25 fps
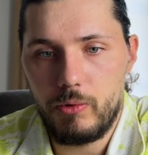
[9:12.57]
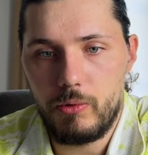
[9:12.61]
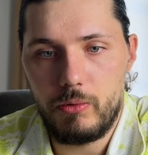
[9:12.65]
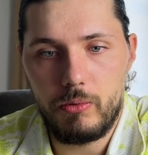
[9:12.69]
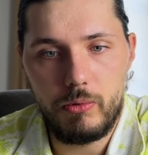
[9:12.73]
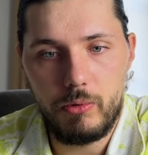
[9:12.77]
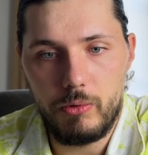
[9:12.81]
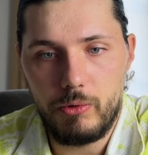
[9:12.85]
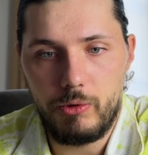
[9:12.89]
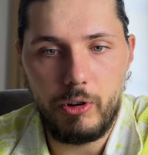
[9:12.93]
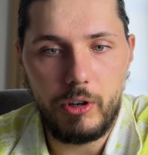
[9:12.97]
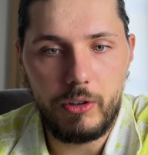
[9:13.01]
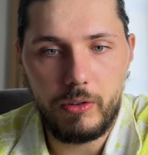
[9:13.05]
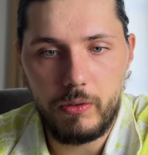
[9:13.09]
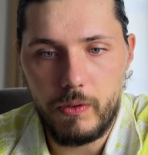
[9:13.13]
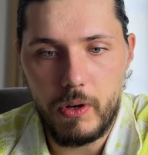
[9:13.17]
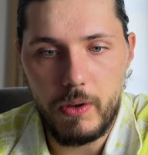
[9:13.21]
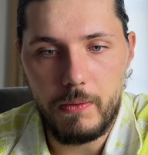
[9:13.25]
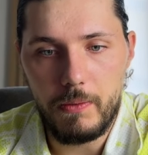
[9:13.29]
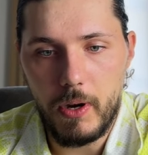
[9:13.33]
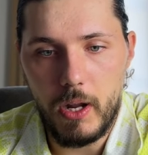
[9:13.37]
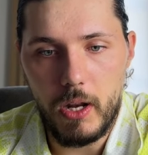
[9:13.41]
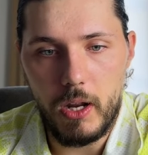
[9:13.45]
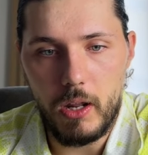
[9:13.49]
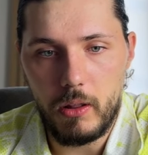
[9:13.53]
to just
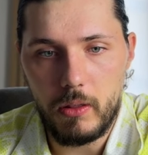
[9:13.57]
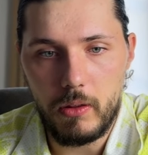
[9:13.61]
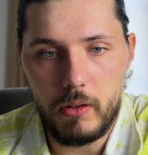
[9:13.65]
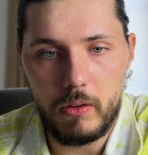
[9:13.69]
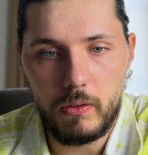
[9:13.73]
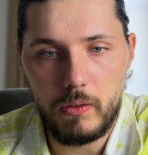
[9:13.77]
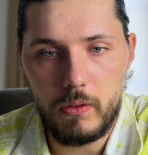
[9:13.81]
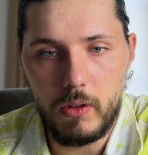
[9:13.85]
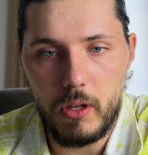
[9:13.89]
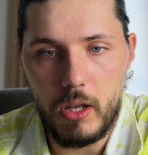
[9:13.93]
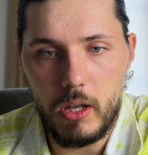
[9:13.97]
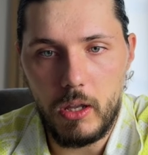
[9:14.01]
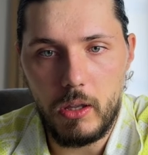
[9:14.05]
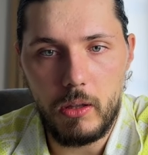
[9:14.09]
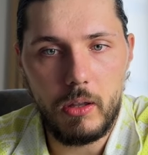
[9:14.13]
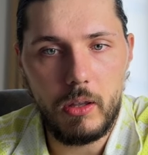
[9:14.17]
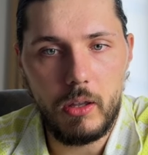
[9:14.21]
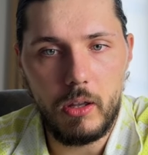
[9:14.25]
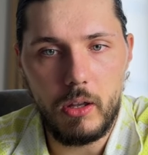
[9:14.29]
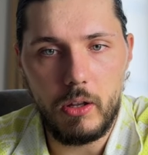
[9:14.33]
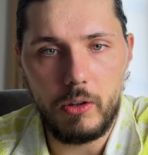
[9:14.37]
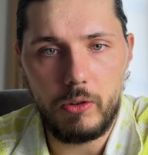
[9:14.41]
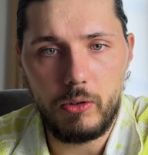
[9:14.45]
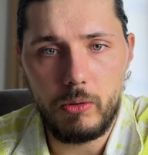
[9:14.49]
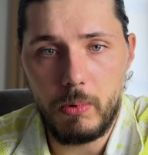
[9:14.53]
refining this thing
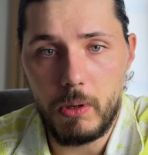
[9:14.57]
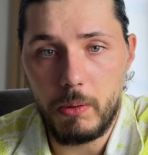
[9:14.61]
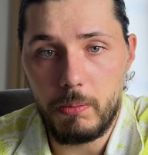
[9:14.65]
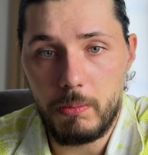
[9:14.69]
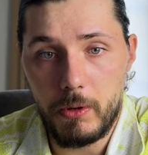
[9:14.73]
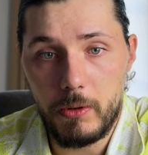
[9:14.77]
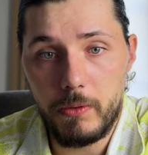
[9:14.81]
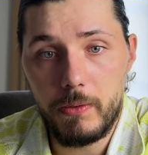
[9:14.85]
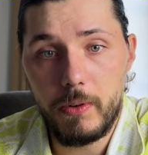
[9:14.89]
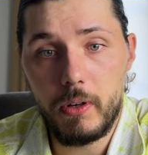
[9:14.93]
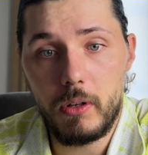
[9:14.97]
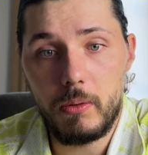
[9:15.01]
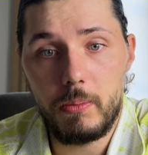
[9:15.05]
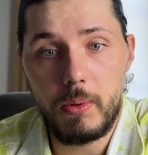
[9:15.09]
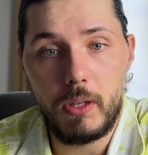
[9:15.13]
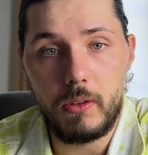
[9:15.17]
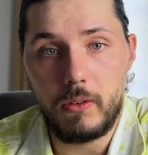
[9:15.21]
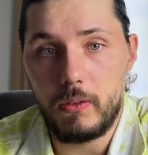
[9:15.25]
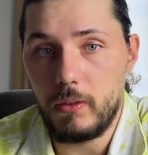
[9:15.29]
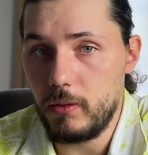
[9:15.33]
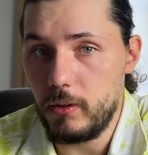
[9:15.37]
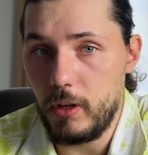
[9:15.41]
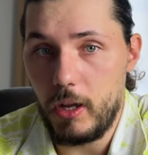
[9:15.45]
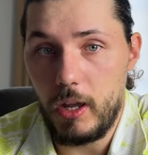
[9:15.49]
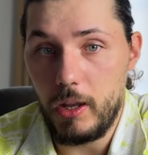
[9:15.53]
to be perfect,
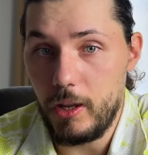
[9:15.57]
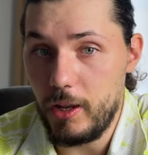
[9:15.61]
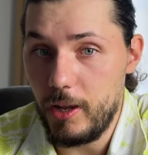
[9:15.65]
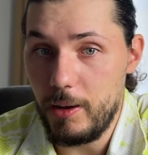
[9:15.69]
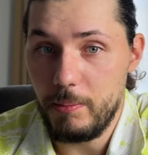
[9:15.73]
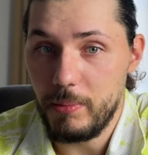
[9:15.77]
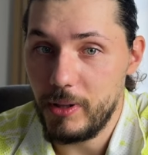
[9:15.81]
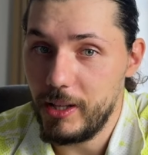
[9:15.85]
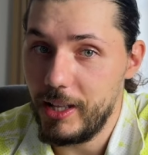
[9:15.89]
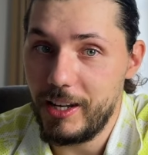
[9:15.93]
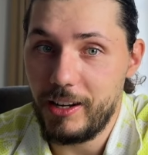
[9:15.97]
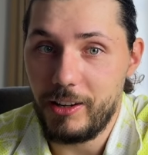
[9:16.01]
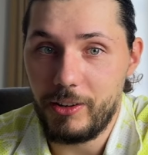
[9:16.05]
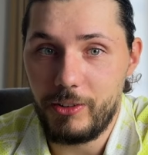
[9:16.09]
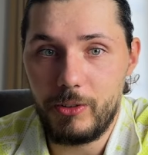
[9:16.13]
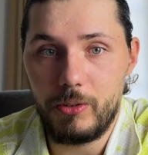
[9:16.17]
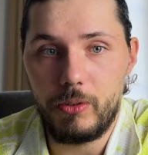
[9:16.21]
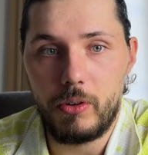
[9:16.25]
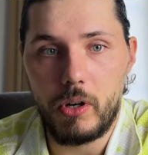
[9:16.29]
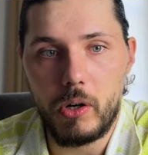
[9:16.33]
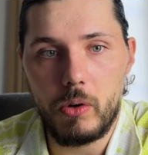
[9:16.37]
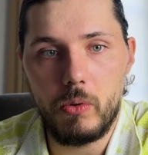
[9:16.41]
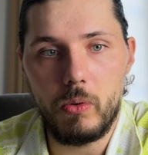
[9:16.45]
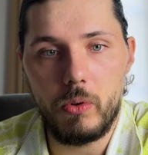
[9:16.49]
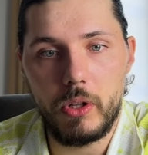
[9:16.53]
because I am planning to
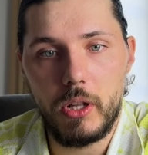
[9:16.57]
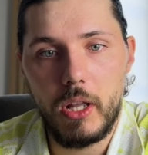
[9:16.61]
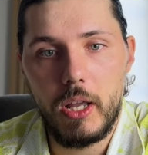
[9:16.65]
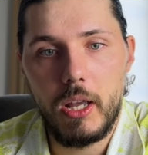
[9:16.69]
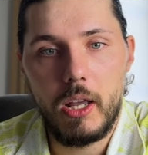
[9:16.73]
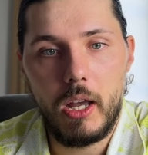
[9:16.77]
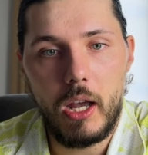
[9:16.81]
record.